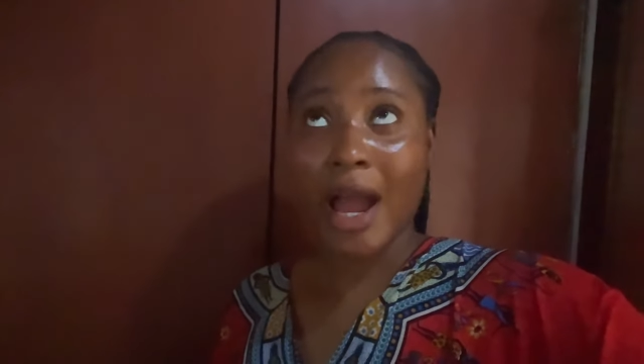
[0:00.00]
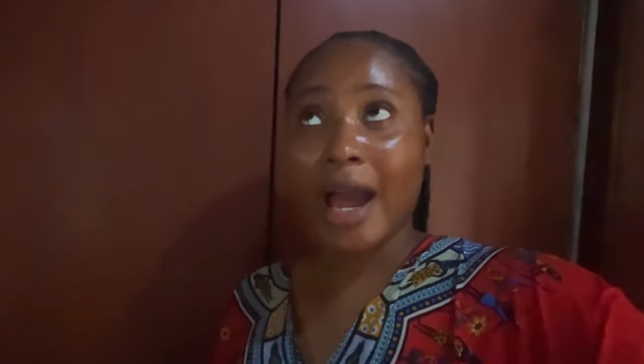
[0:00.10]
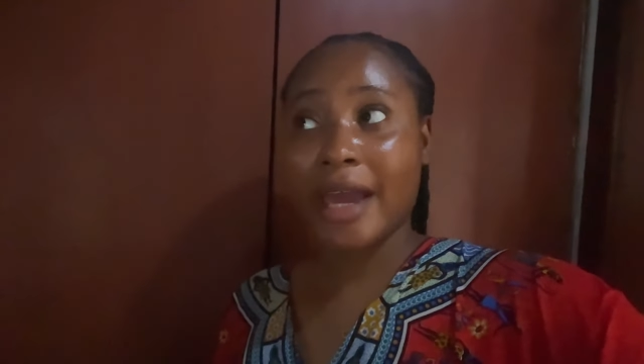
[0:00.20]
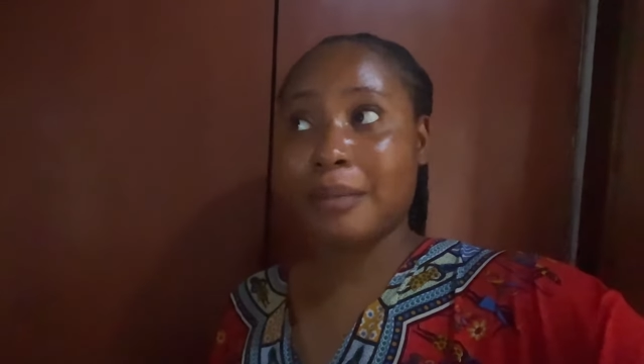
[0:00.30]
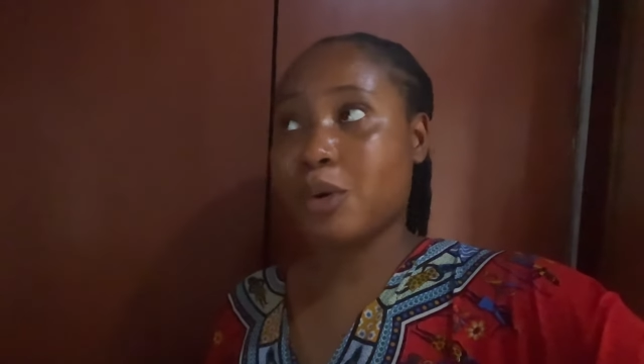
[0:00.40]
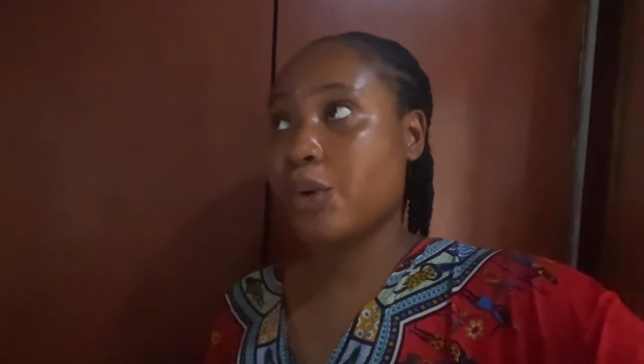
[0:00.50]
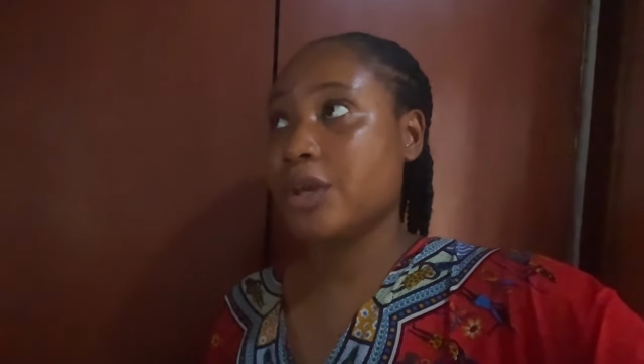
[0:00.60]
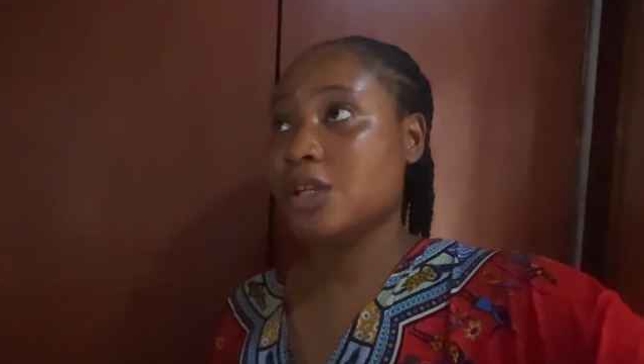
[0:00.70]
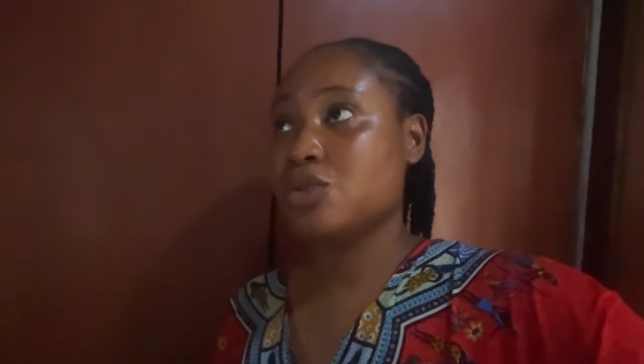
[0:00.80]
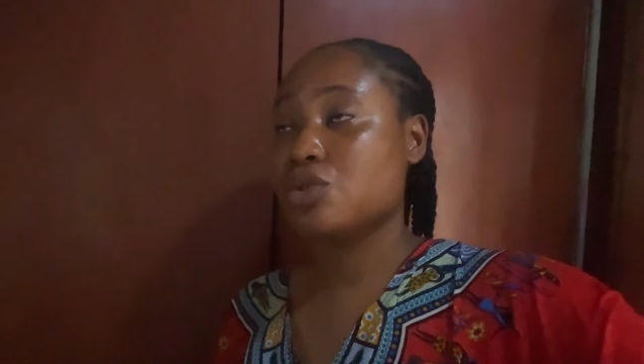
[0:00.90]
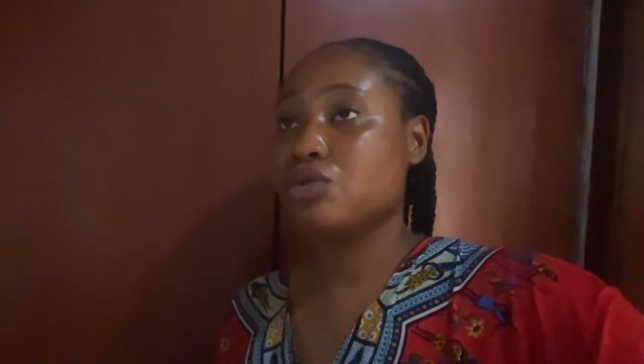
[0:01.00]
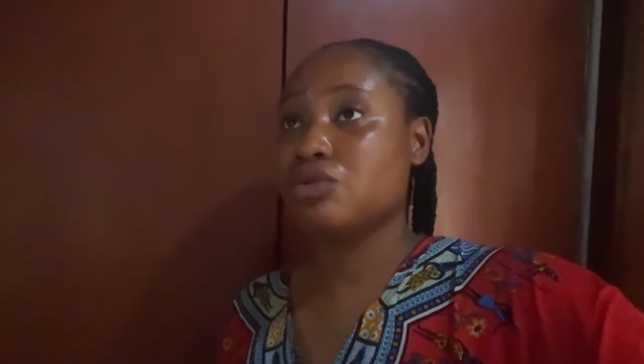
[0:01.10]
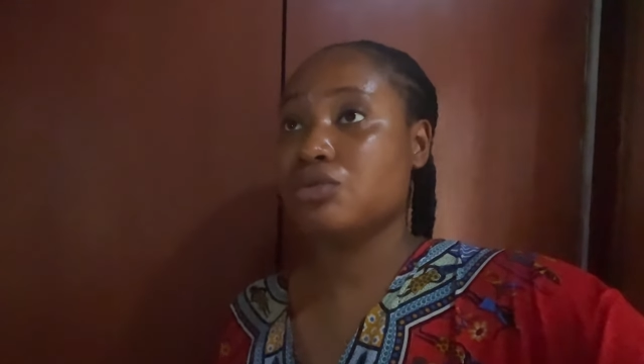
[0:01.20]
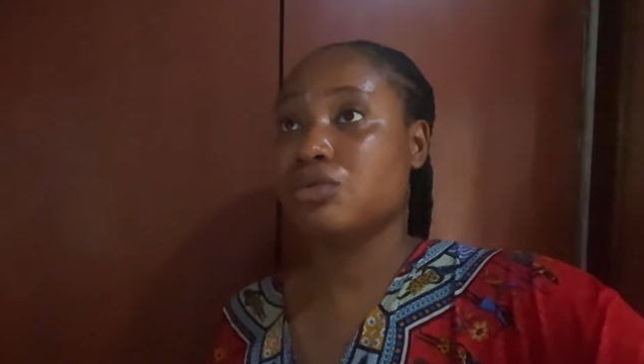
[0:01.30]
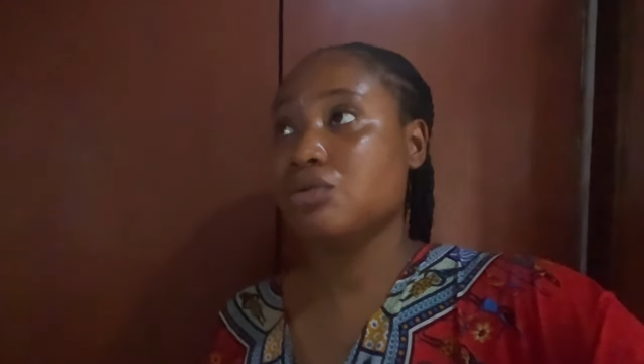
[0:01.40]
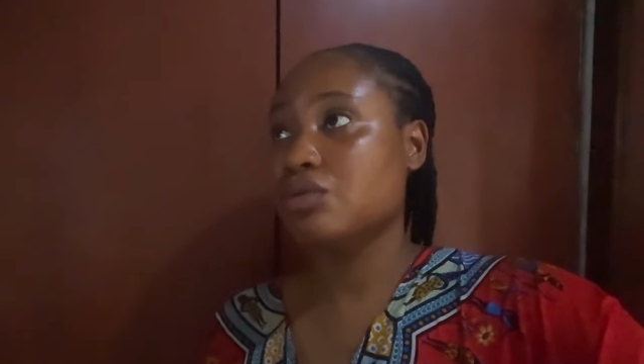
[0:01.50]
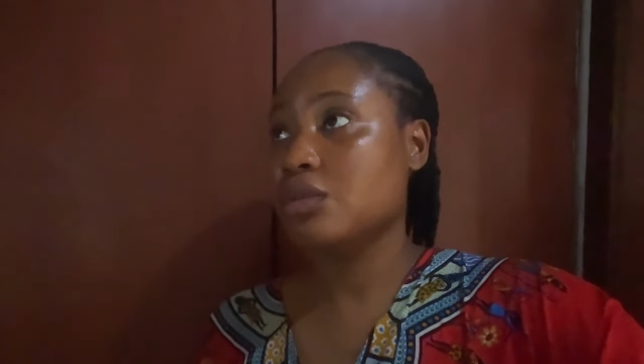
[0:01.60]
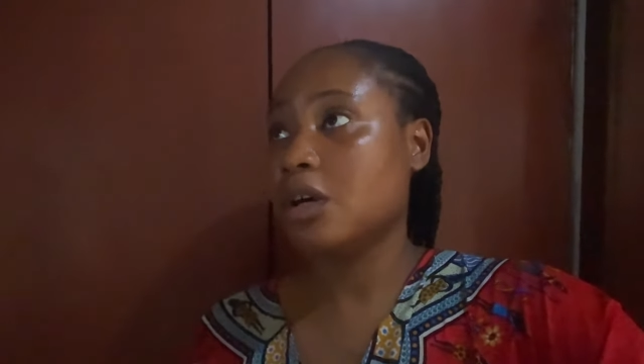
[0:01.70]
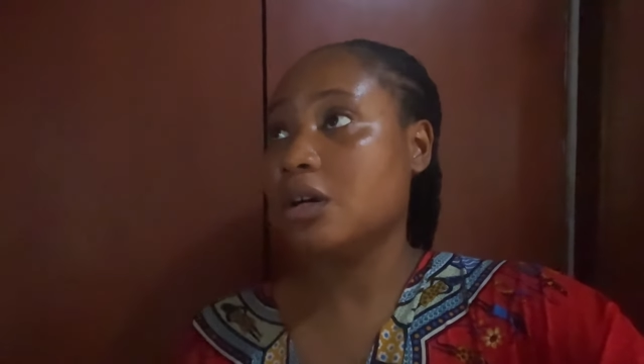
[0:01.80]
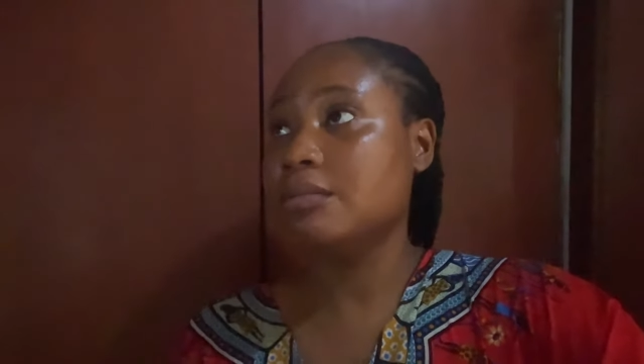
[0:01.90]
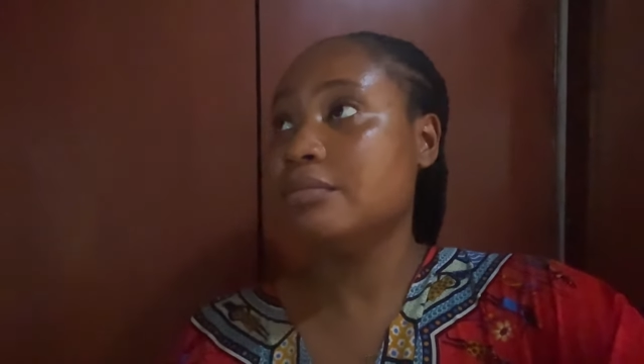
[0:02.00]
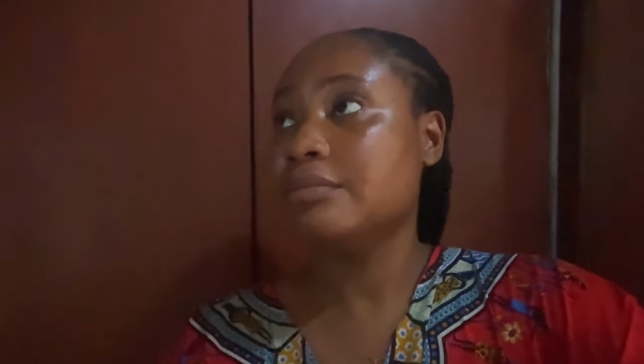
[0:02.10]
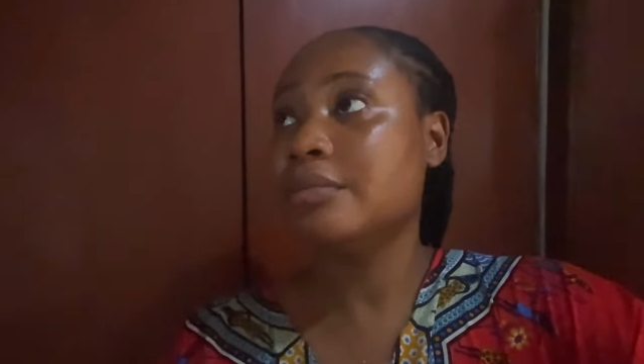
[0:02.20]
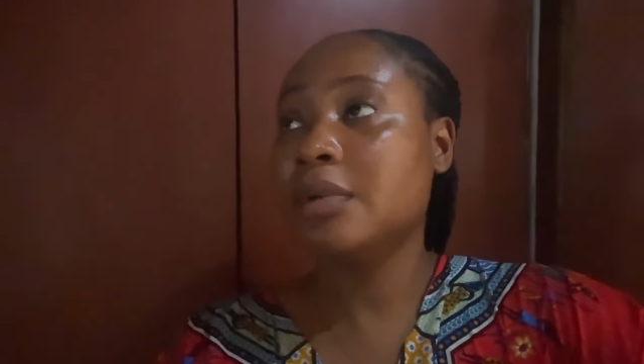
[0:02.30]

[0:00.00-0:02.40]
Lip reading: I am going to